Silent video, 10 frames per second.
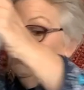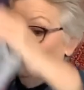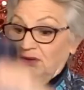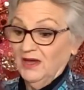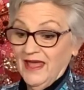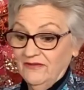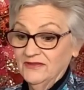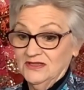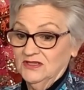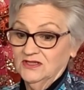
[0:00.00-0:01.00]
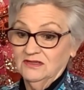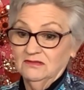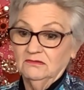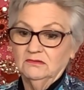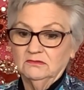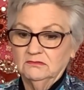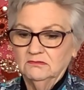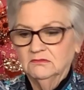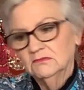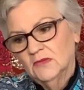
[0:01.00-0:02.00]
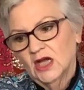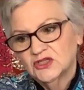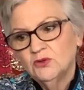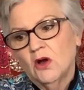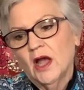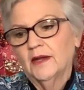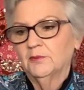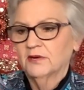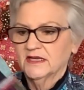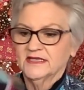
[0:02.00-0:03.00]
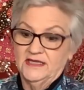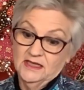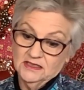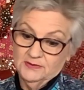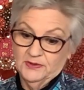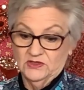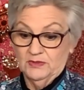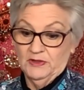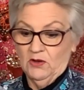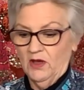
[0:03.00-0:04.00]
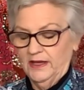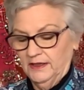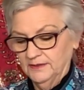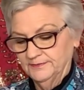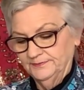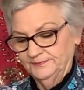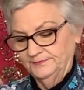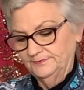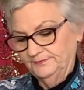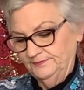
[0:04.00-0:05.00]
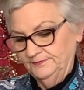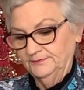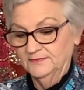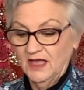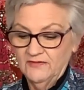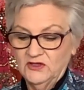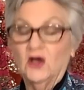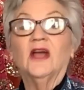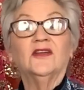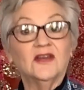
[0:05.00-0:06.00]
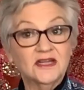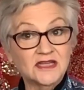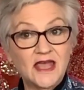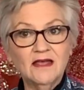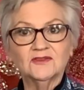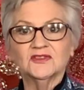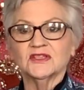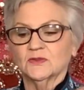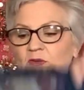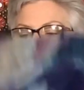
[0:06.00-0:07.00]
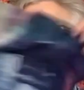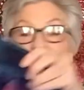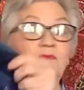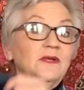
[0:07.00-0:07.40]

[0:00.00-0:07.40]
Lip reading: but I haven't. I do iron and press things because I'm an ironer. Haven't ironed any towels this week, which would be